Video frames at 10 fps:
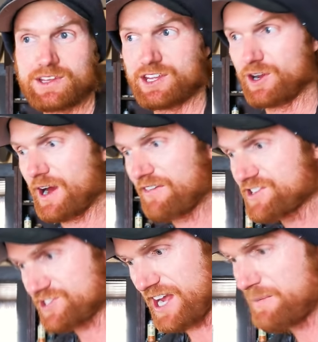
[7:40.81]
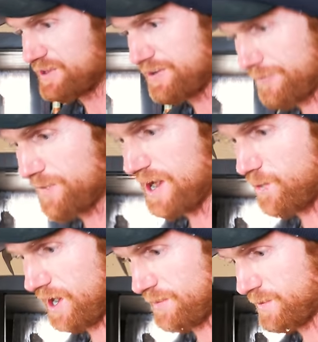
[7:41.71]
You know, obviously I believed it from day
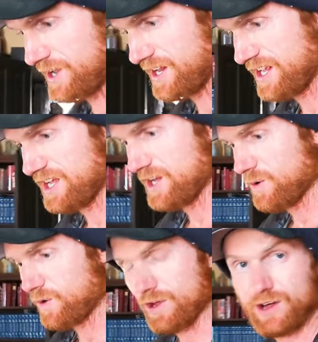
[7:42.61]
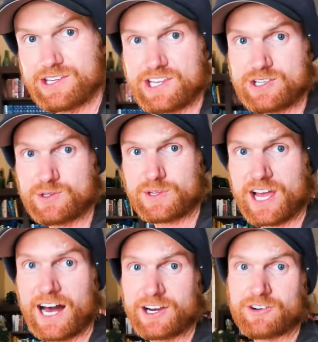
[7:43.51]
one, but with all these issues with
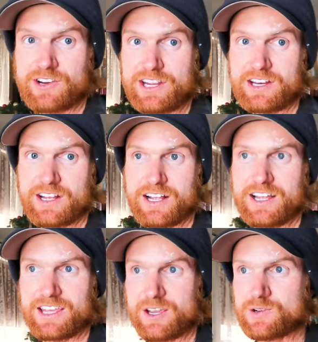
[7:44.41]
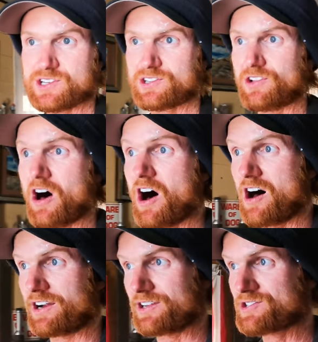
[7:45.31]
concrete, it was just long.